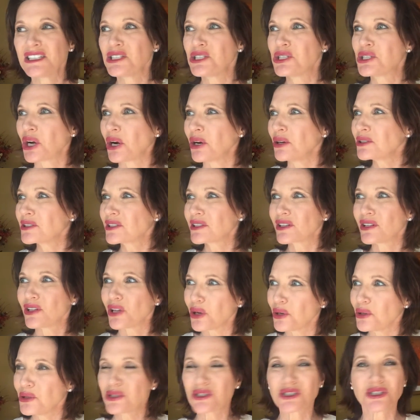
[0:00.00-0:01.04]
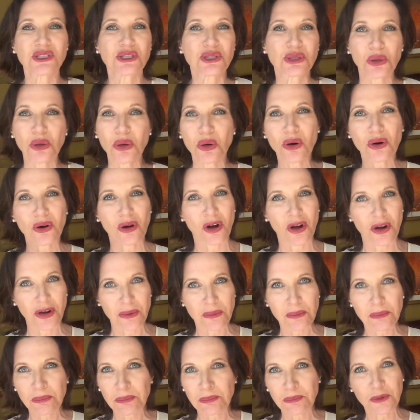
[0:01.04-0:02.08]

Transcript: Don't close the door on